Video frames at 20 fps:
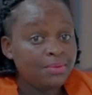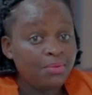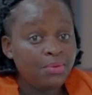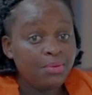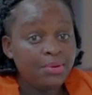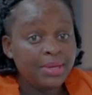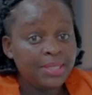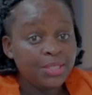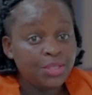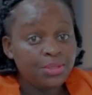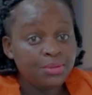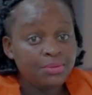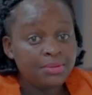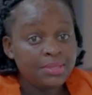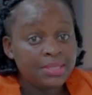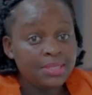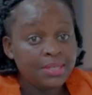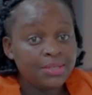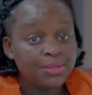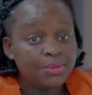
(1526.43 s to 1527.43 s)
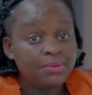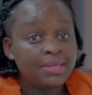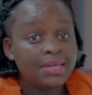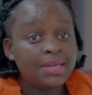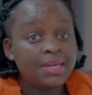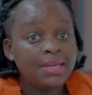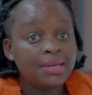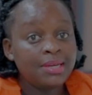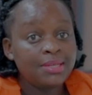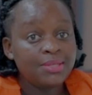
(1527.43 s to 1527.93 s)
or issues that you would
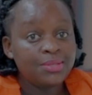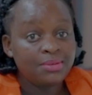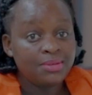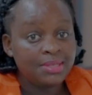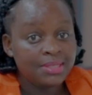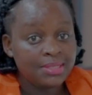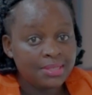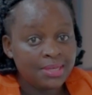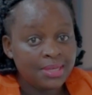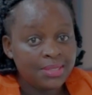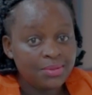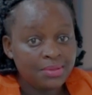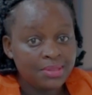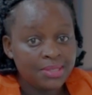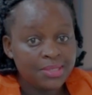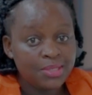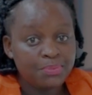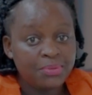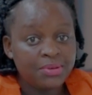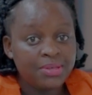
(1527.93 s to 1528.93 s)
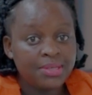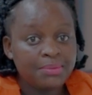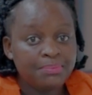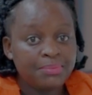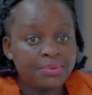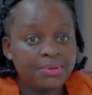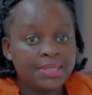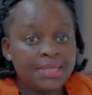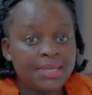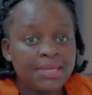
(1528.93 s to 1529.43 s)
like us to discuss on this
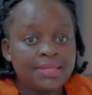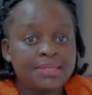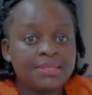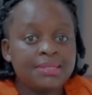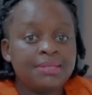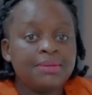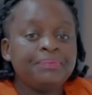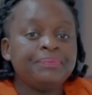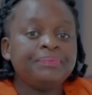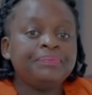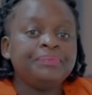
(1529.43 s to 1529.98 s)
podcast,